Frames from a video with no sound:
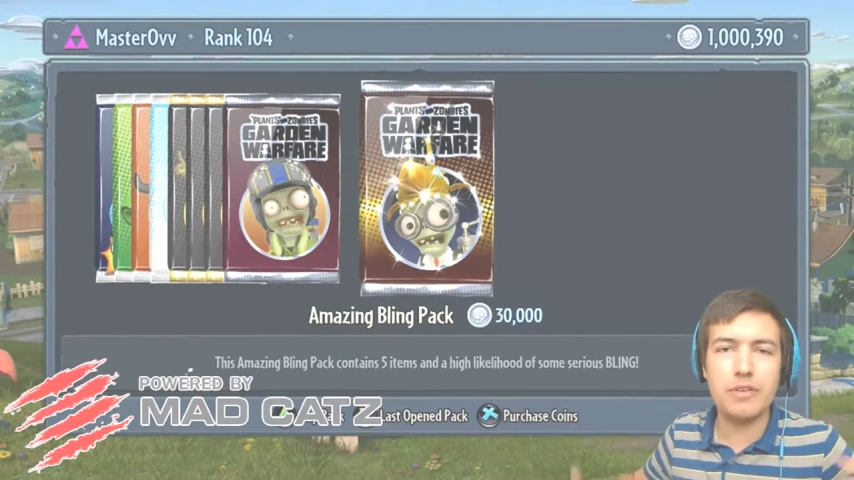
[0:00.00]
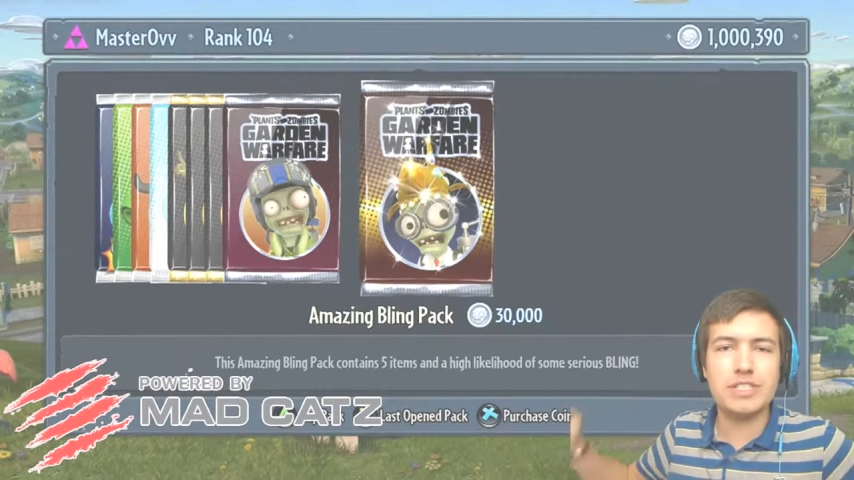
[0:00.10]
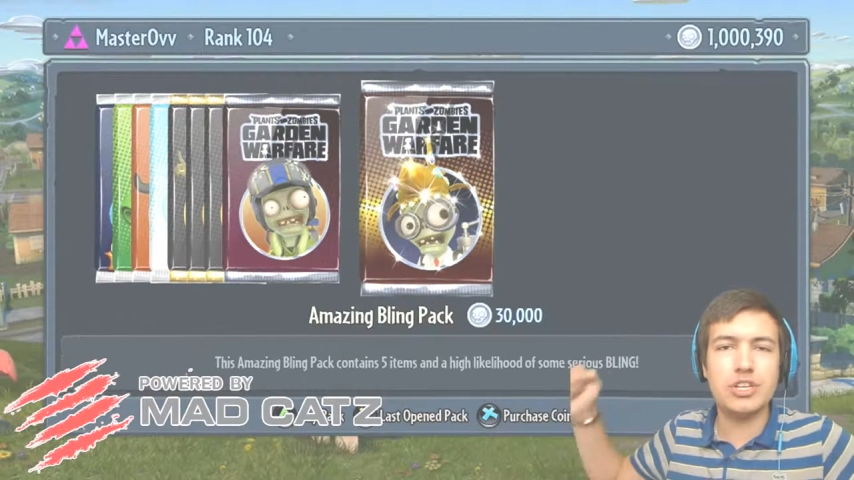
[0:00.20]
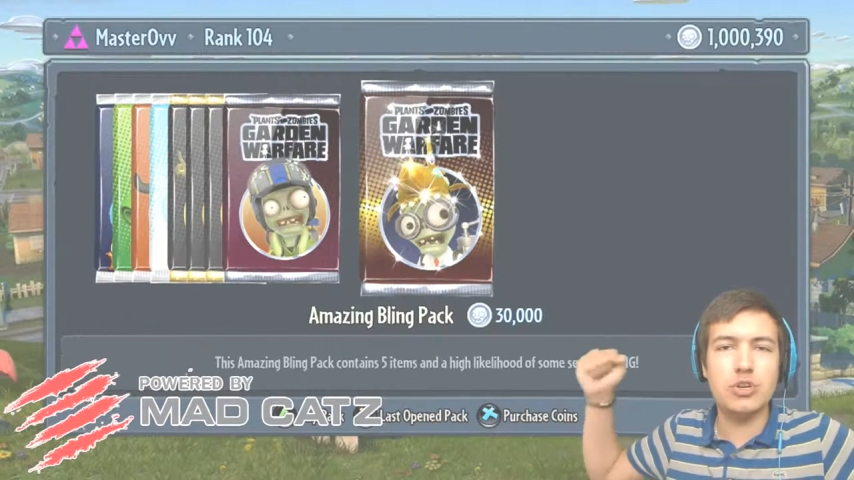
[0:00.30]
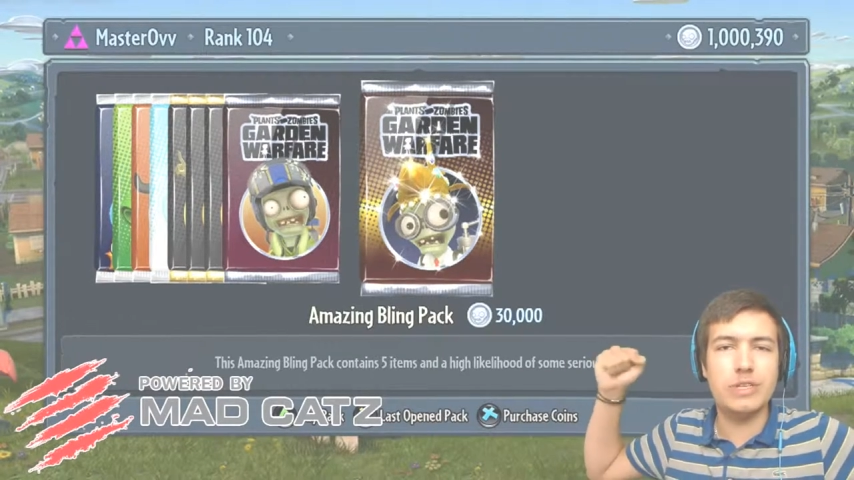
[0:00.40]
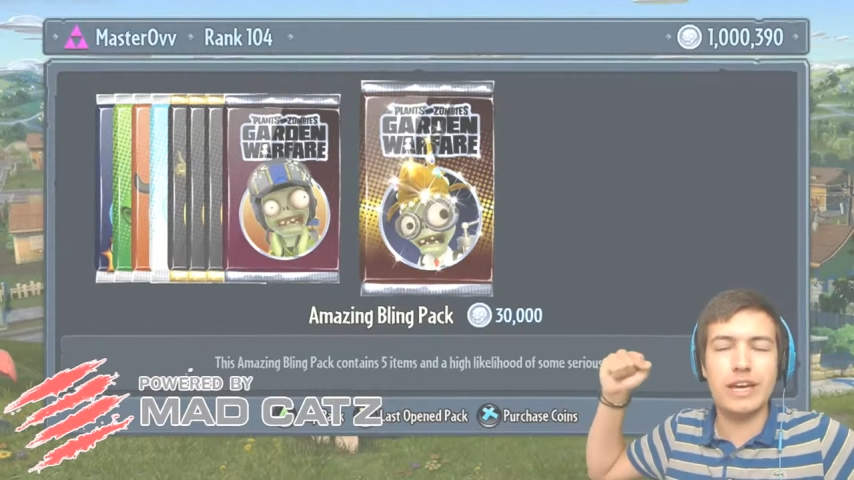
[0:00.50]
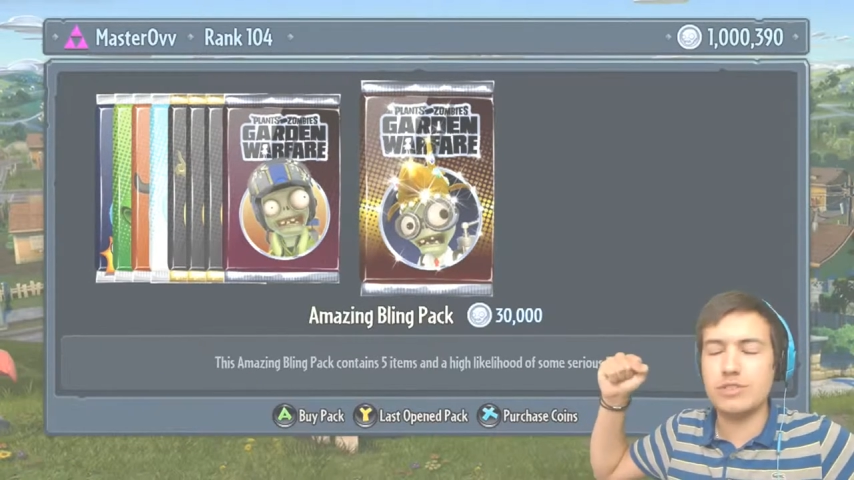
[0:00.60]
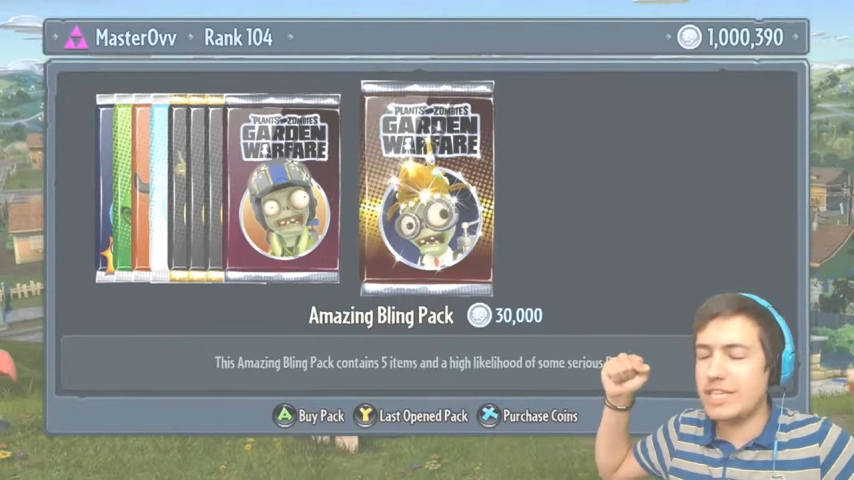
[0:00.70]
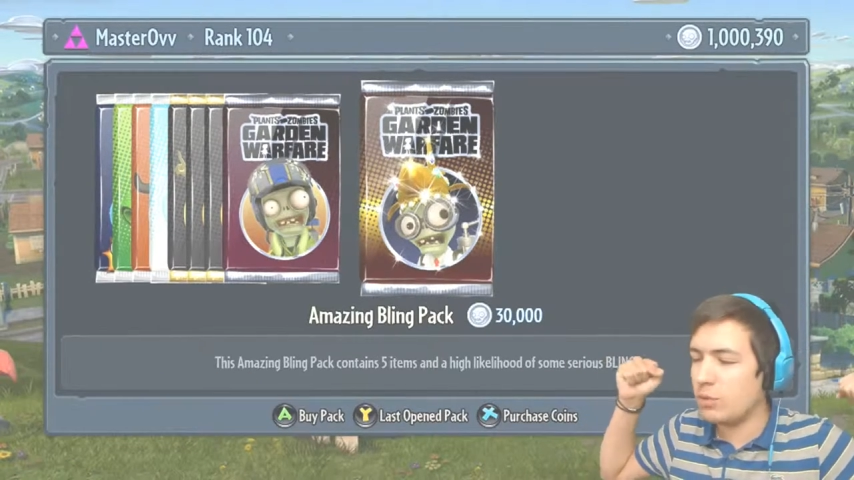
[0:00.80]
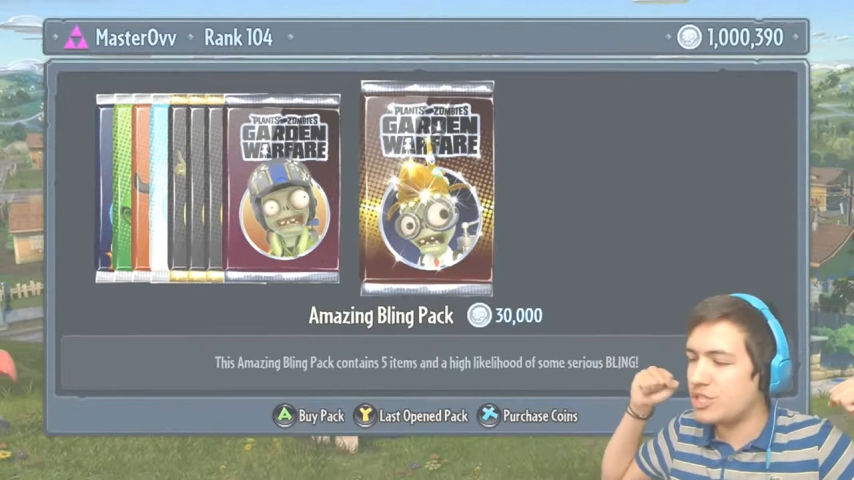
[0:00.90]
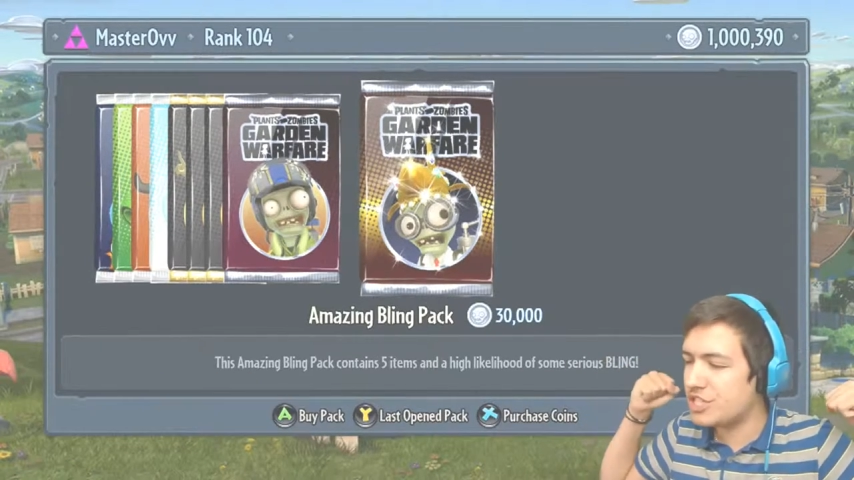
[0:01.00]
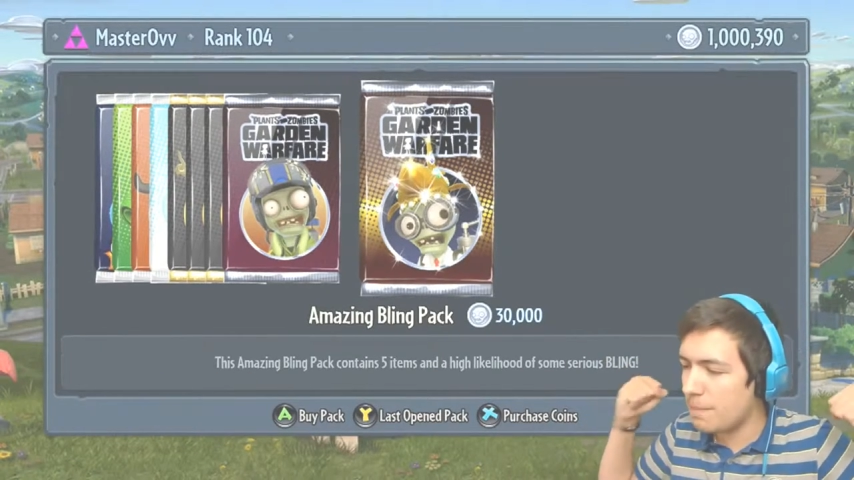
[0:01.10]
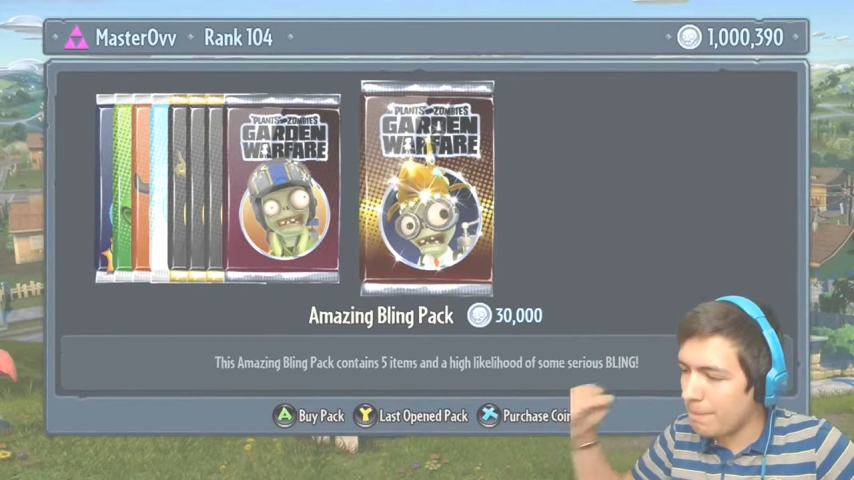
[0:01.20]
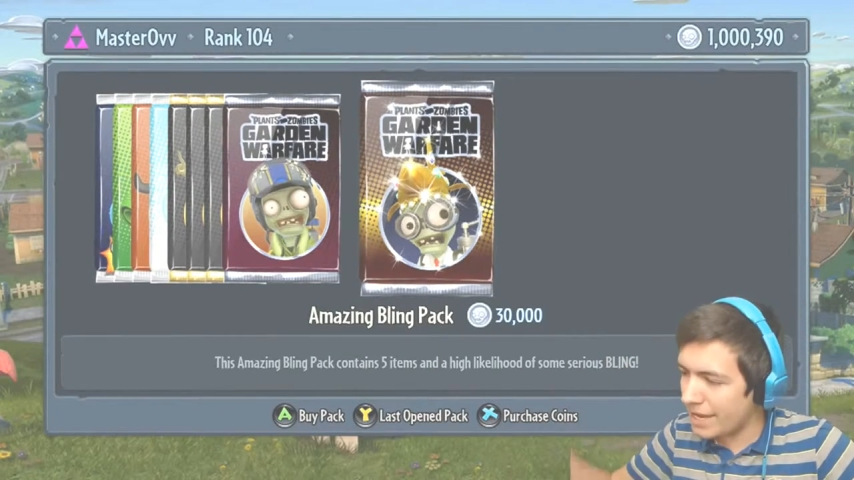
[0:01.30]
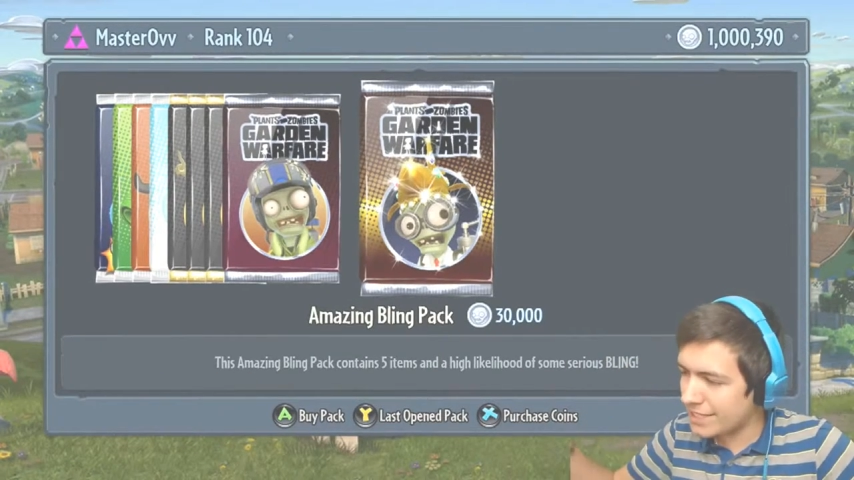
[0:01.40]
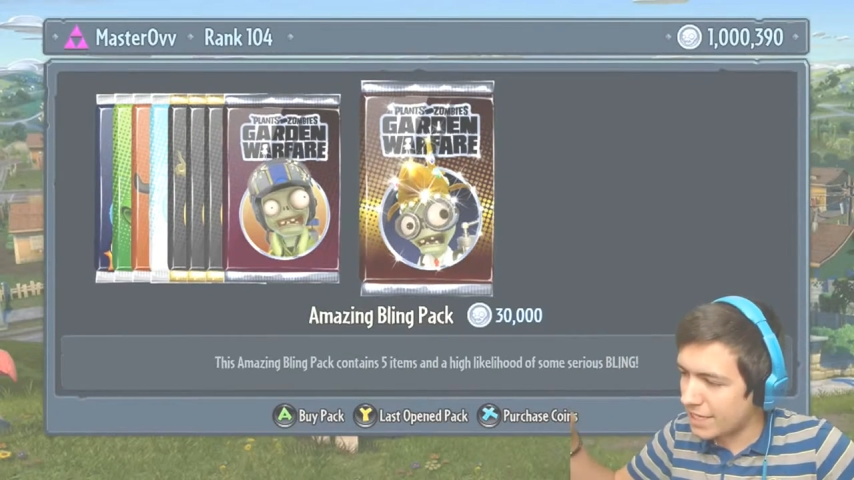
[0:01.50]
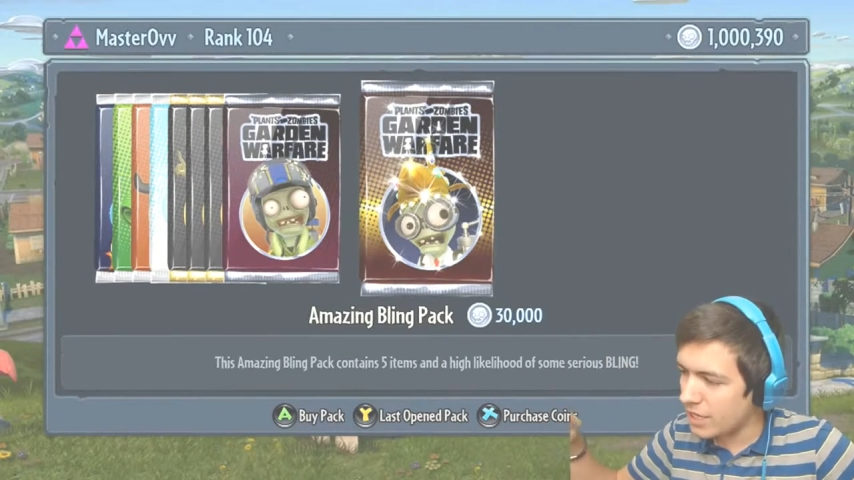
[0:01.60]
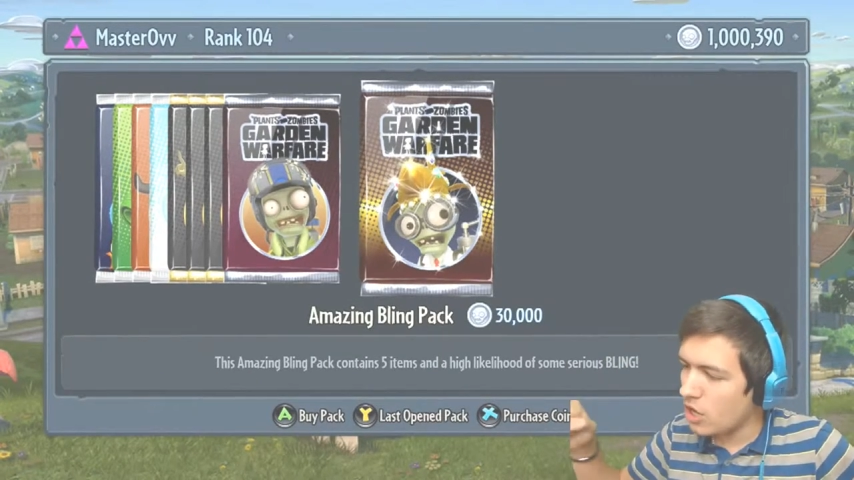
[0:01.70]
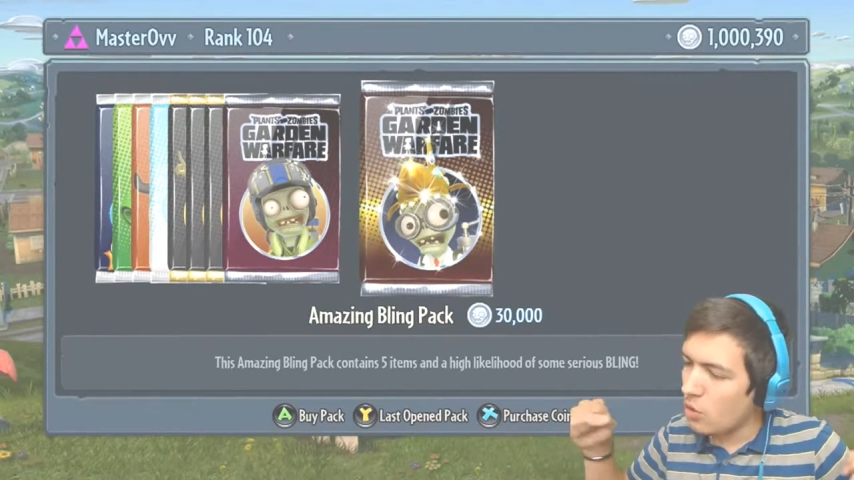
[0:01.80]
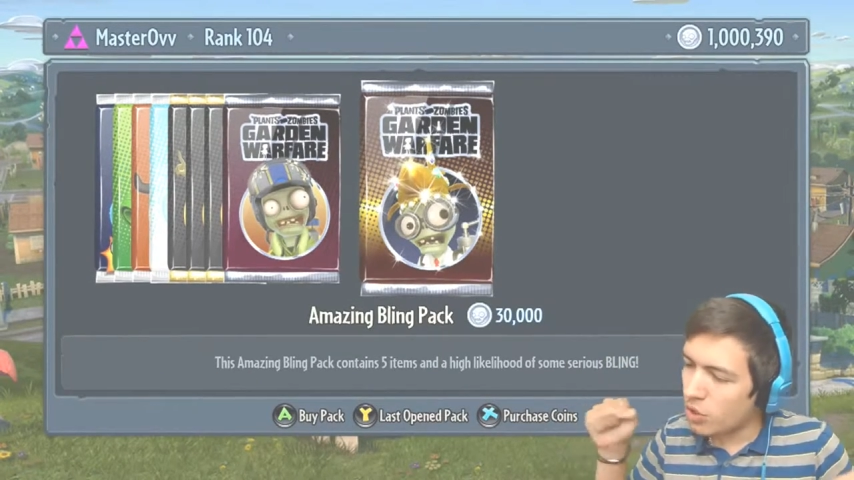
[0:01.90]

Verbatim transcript: There is the new DLC, which is amazing.